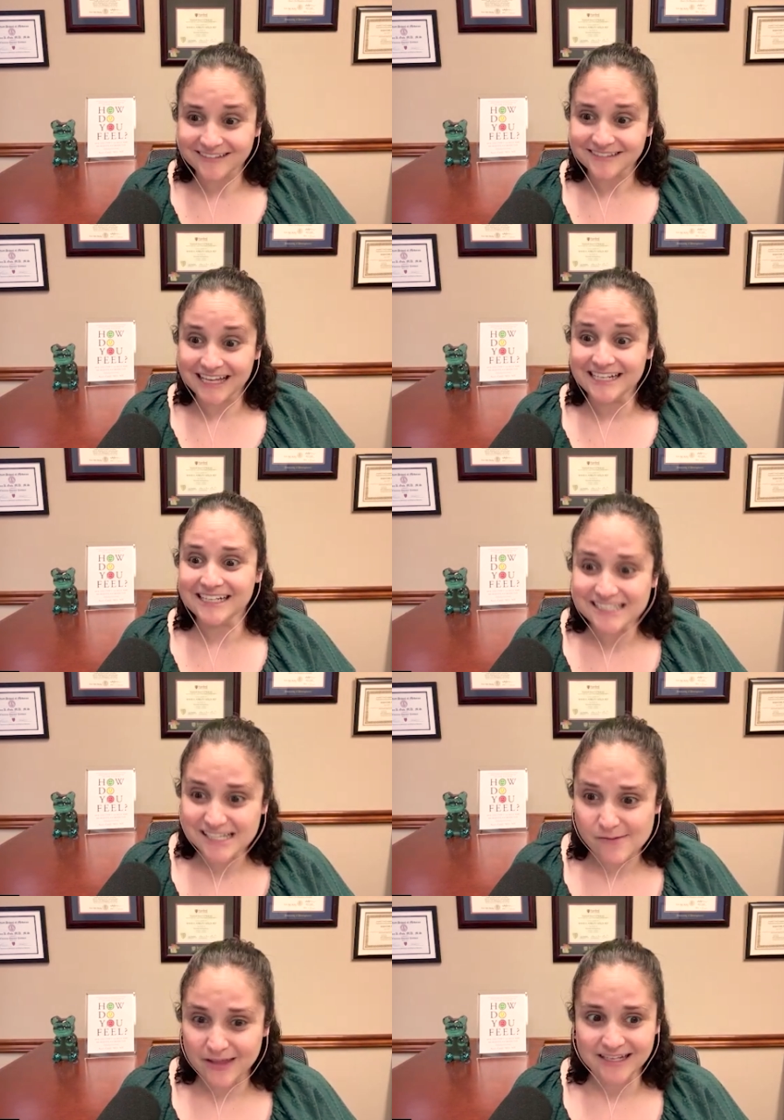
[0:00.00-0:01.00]
They need
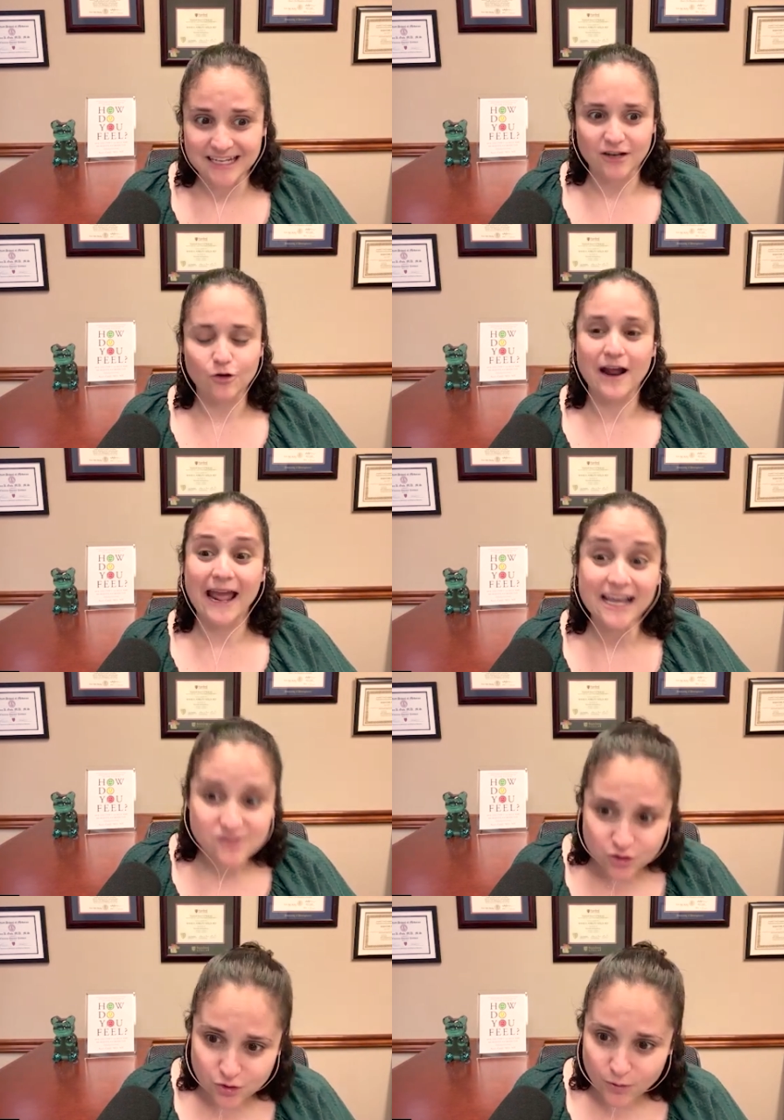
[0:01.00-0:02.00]
something, need an
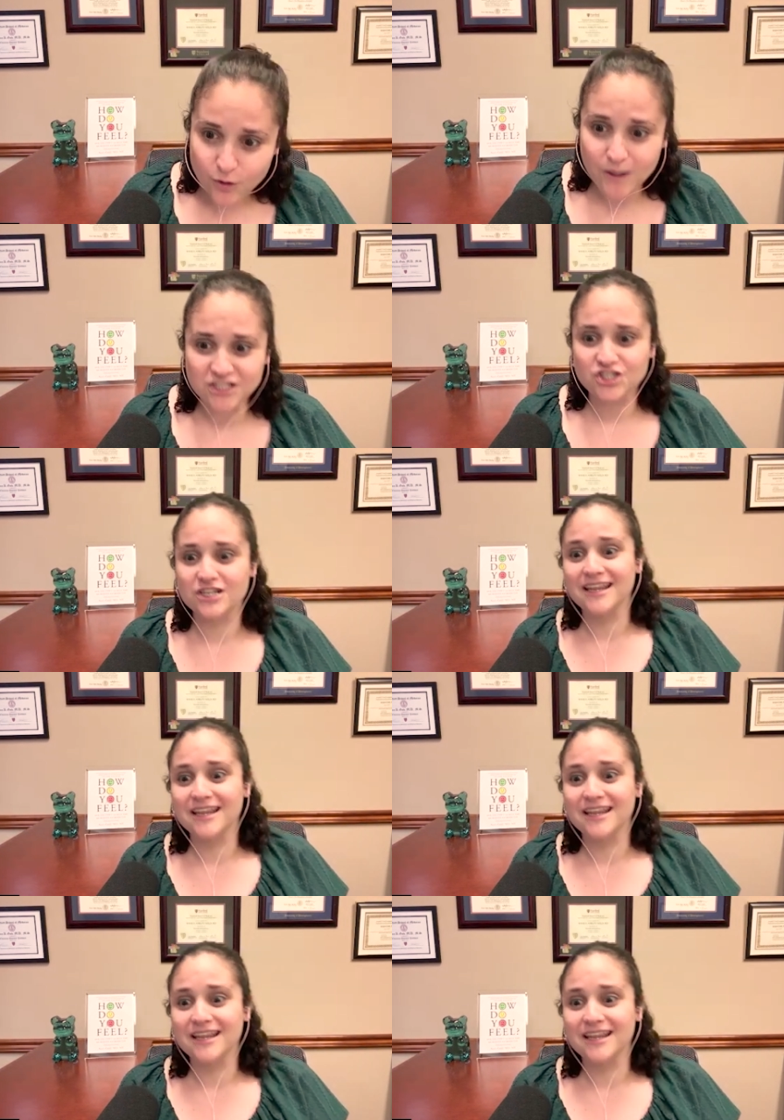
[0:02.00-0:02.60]
answer to a question.